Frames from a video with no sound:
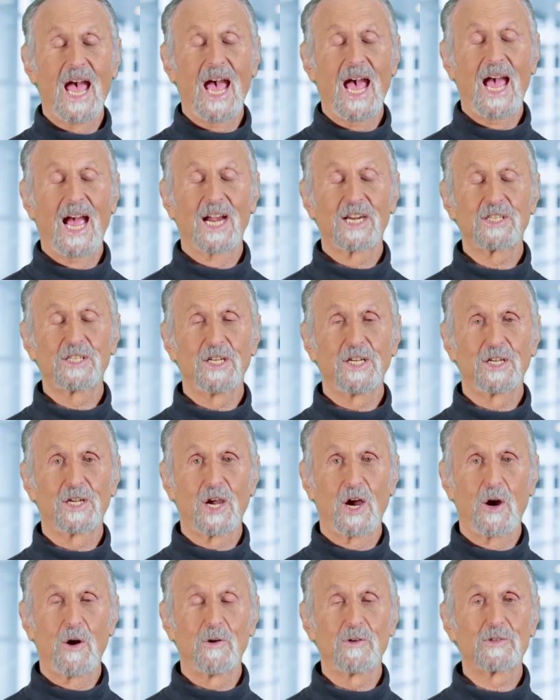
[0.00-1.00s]
actually
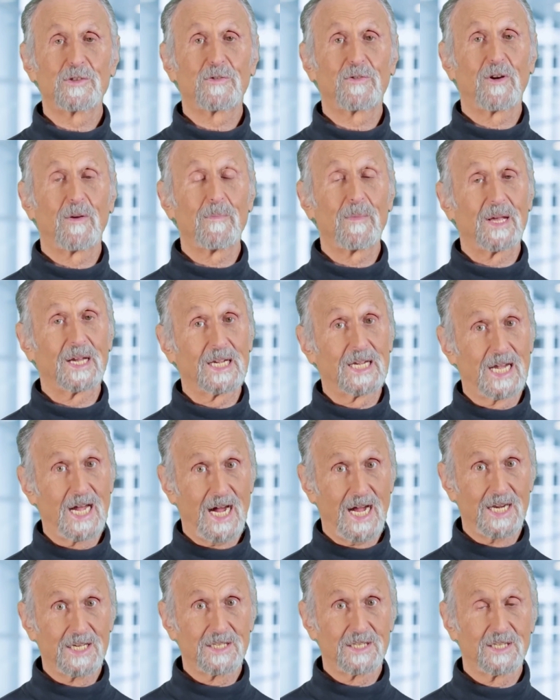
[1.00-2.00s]
goes from the
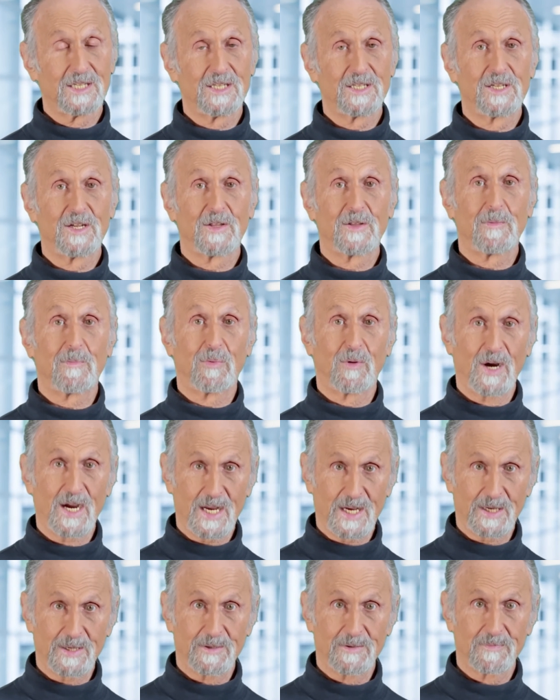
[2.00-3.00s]
gut to the
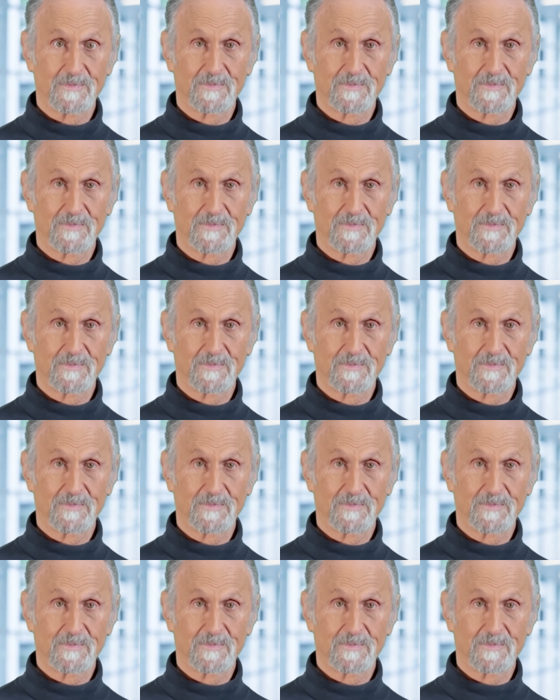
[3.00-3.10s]
brain.